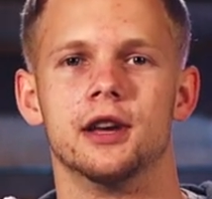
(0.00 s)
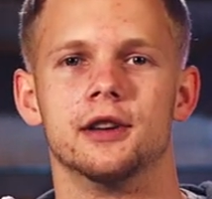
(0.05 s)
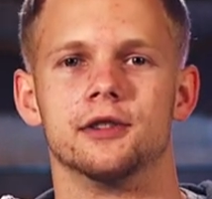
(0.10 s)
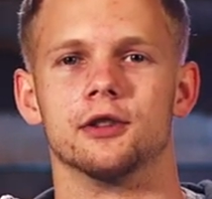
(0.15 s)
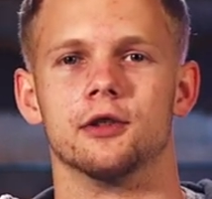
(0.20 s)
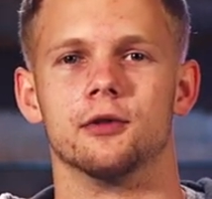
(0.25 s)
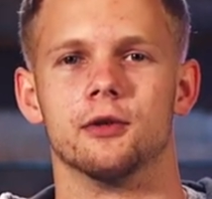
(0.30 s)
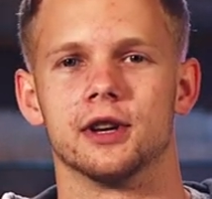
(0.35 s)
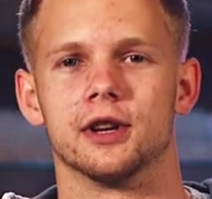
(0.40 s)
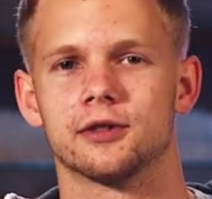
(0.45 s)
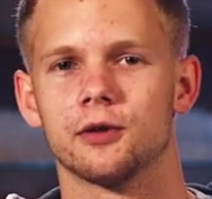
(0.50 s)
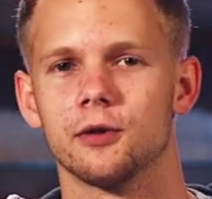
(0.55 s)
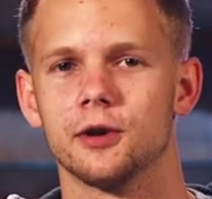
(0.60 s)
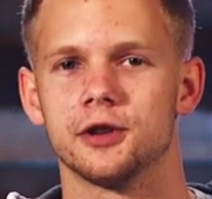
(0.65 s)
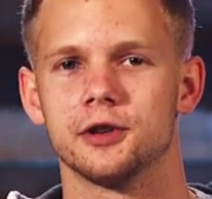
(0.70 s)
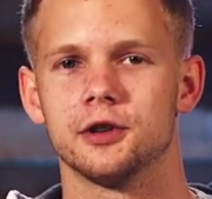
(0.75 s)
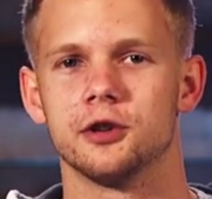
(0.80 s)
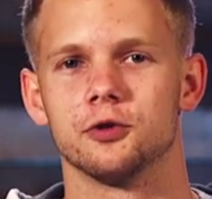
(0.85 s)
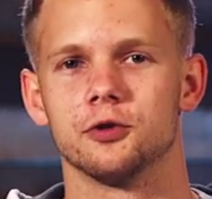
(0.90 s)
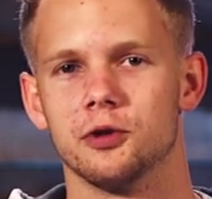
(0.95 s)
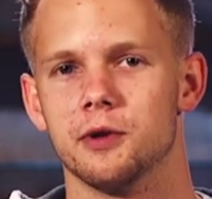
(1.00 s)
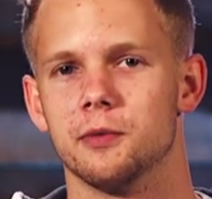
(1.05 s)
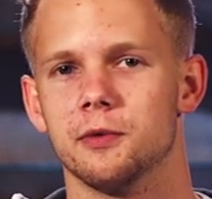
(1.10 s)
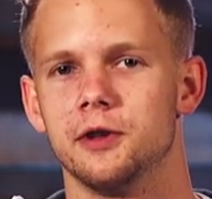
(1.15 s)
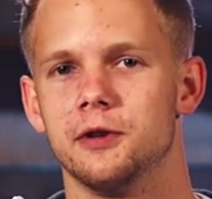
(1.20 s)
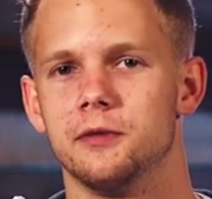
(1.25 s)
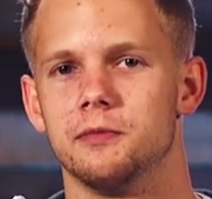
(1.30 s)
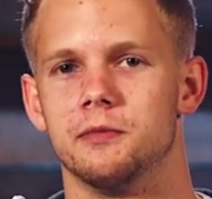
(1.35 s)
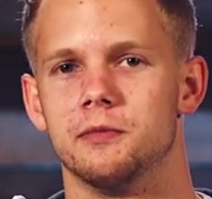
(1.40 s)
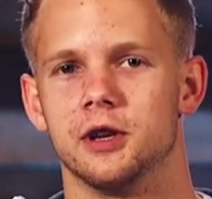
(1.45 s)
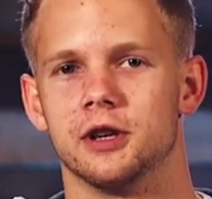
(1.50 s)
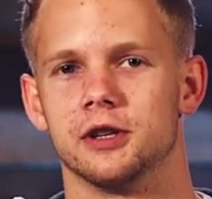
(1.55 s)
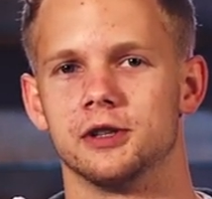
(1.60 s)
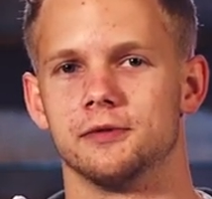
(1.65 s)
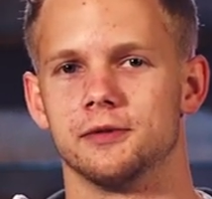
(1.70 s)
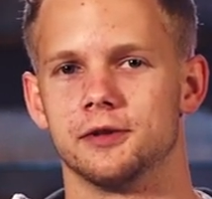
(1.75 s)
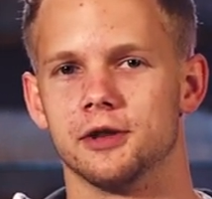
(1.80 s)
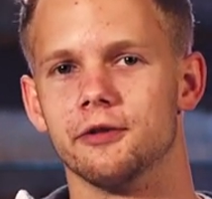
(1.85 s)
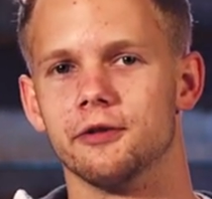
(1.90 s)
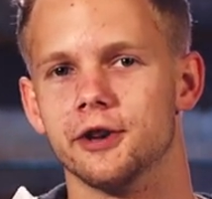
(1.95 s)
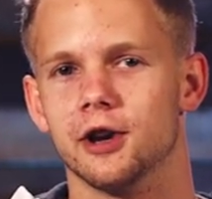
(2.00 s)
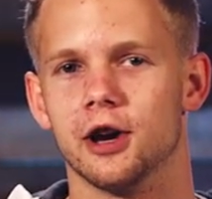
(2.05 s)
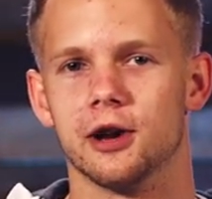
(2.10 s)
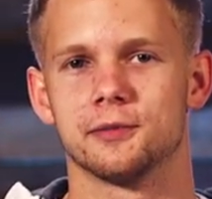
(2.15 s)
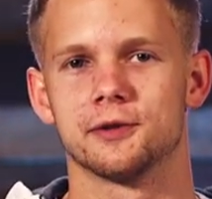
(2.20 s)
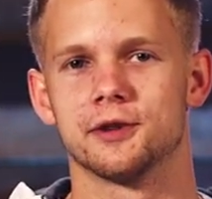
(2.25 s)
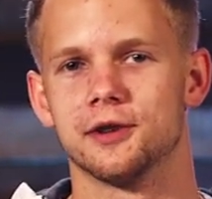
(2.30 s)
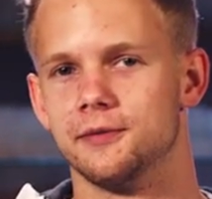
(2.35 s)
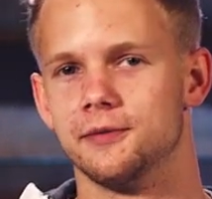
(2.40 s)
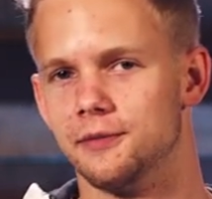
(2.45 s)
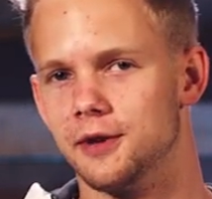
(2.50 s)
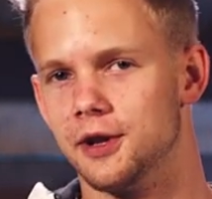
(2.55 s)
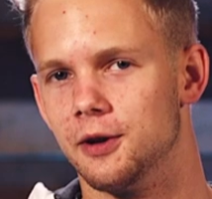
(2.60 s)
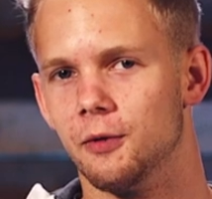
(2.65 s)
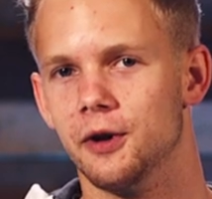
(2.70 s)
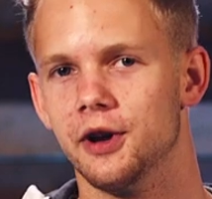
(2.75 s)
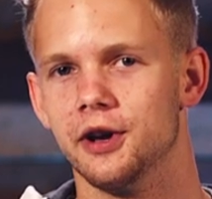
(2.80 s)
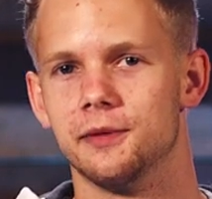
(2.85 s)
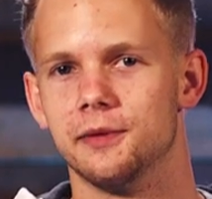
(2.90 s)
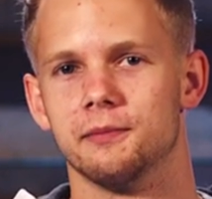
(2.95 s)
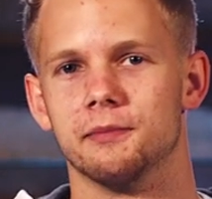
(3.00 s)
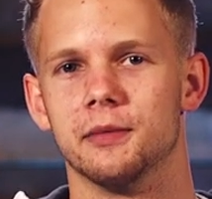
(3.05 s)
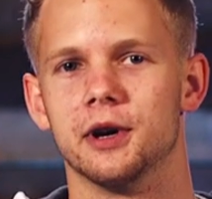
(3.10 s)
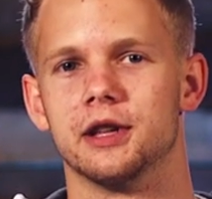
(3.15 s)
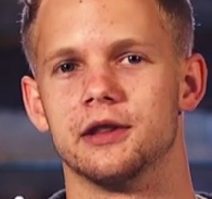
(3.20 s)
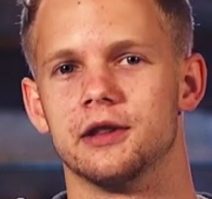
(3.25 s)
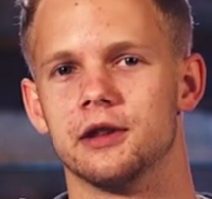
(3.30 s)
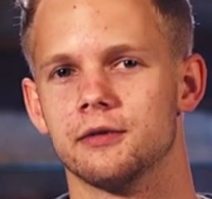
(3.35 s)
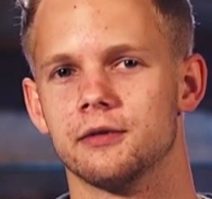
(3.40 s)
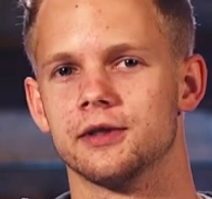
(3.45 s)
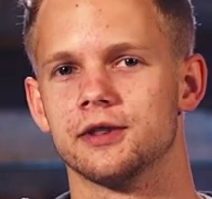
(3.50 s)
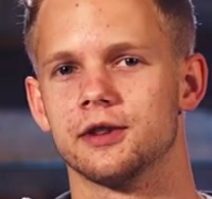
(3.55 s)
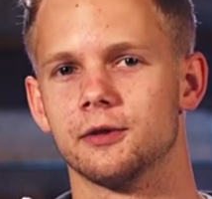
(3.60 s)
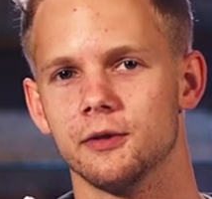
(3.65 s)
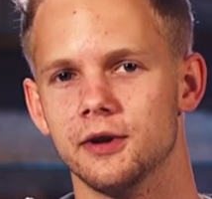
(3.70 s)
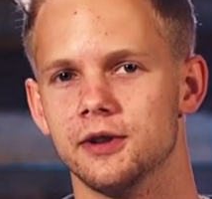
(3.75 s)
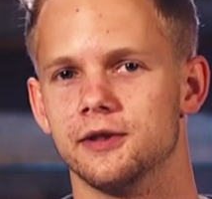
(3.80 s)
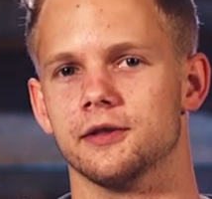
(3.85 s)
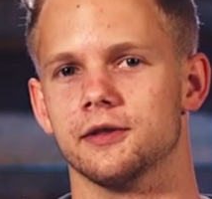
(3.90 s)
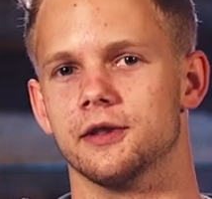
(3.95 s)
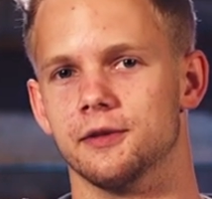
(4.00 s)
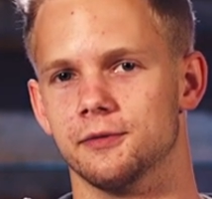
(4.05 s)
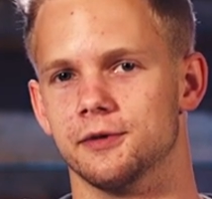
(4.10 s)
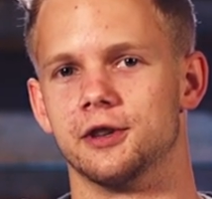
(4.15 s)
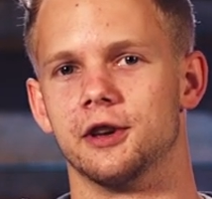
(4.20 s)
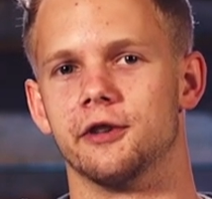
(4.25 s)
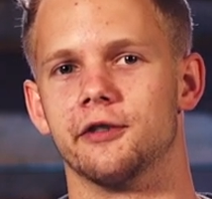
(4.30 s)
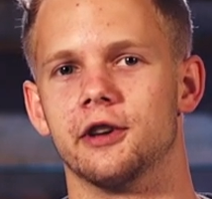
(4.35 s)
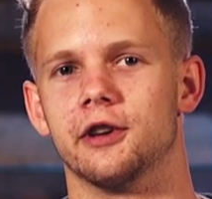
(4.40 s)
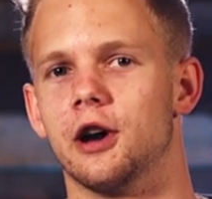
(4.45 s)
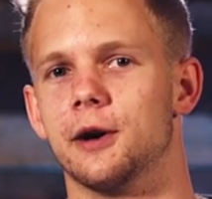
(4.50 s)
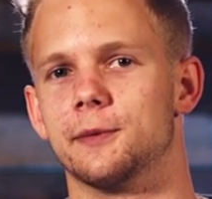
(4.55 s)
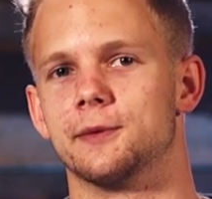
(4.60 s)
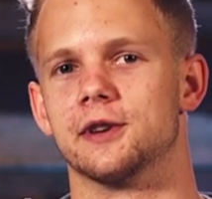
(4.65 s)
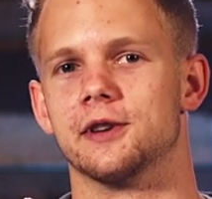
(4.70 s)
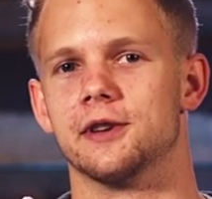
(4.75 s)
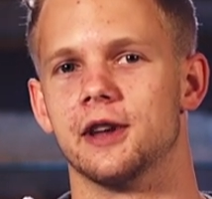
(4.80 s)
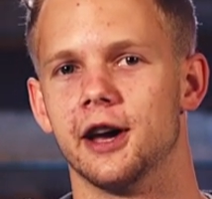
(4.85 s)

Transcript: So I sort of chose Liberty because it was the only option in a way, but there was a reason it was the only option.